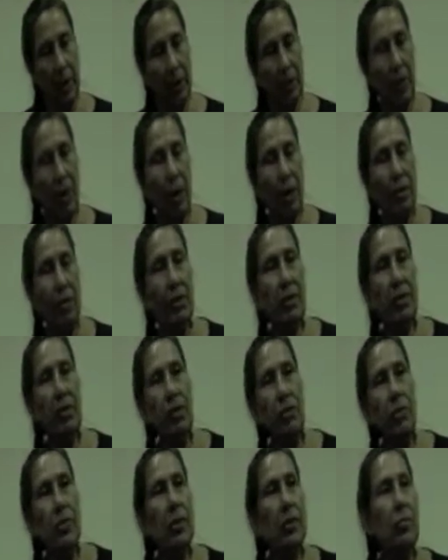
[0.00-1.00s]
Across the
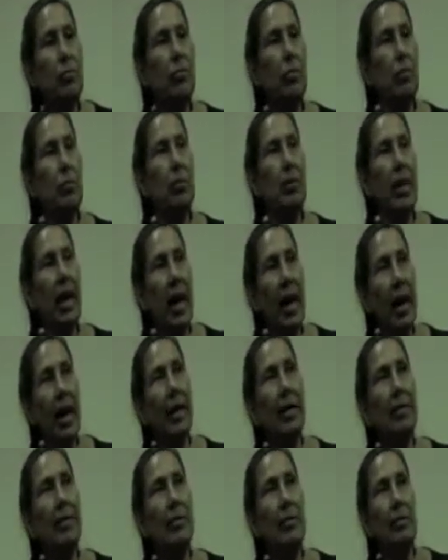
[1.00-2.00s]
street from
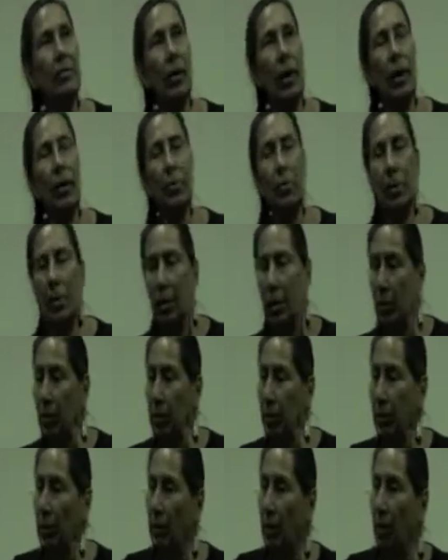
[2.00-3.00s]
that, right below
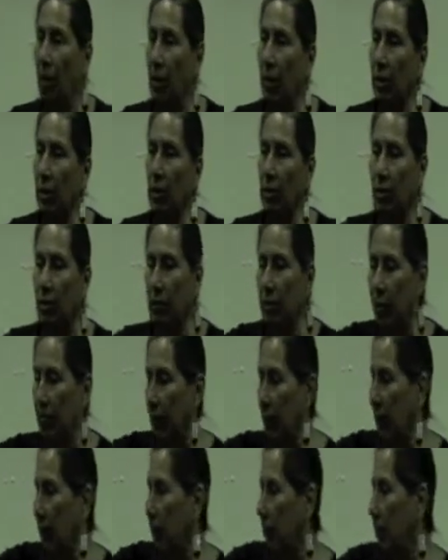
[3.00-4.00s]
the
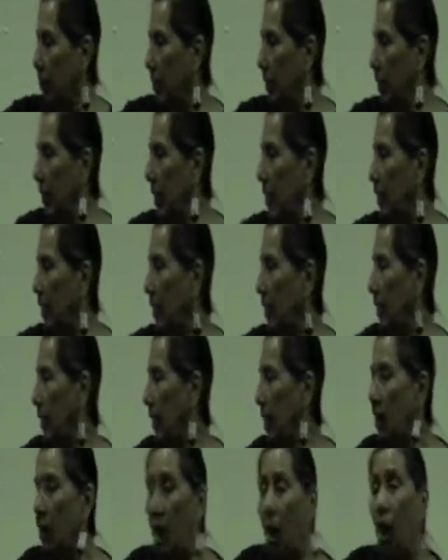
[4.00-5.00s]
ConocoPhillips,
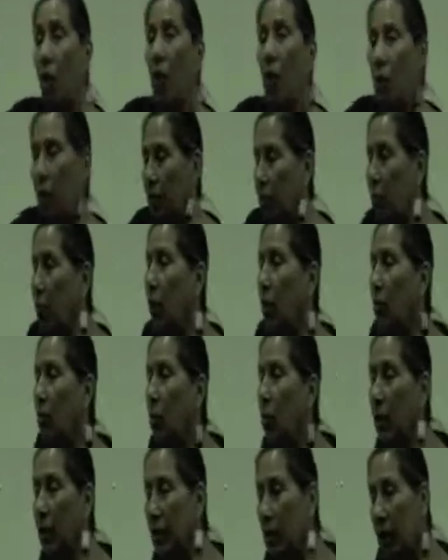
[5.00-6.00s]
if one
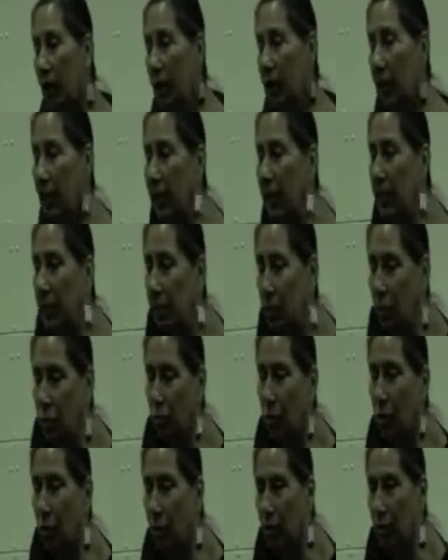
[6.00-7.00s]
went on the East
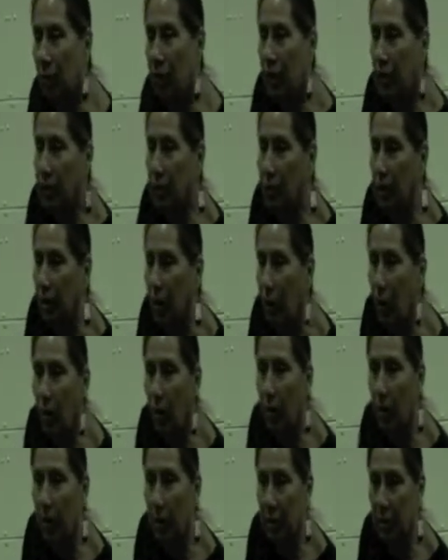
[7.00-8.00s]
Road, then where a whole
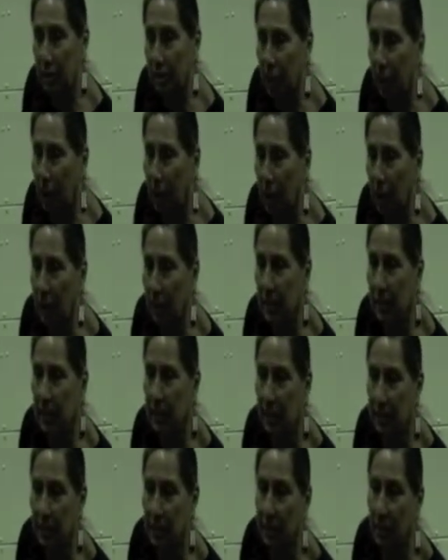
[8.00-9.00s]
bunch of Poncas
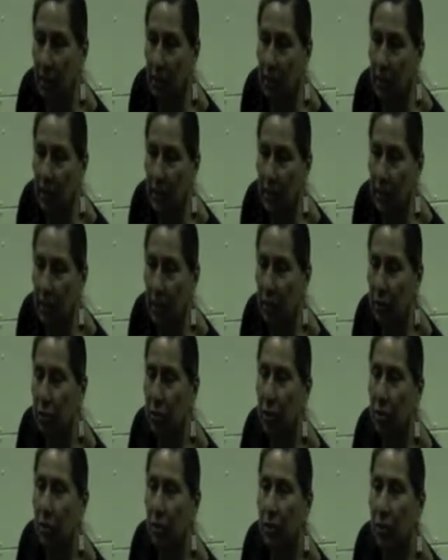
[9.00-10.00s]
live over there
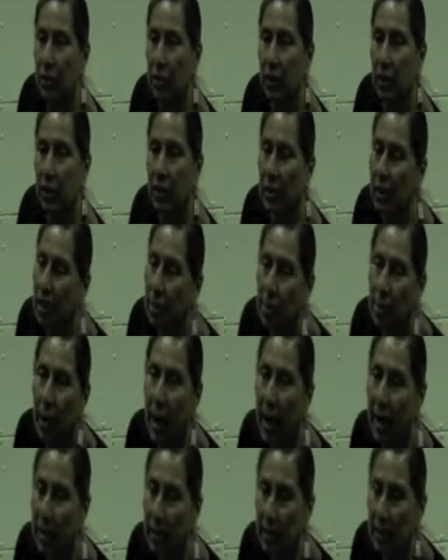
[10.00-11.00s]
too, there's an
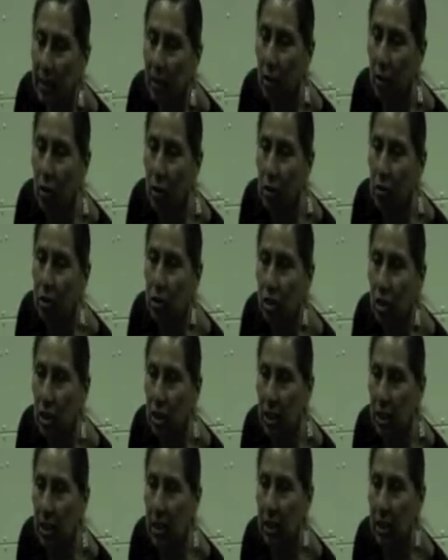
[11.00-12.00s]
abandoned
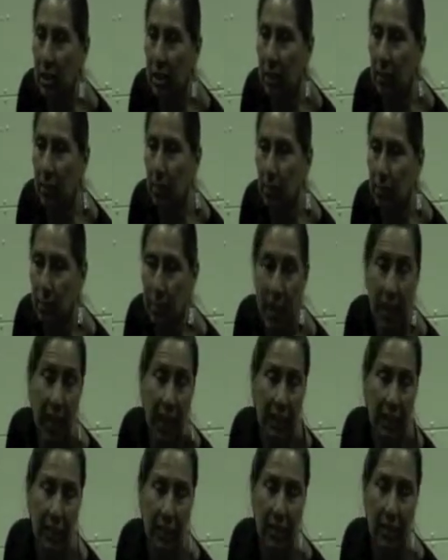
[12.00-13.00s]
OG&E
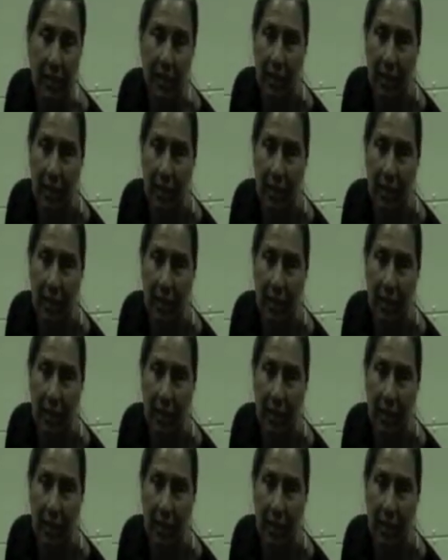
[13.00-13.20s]
plant.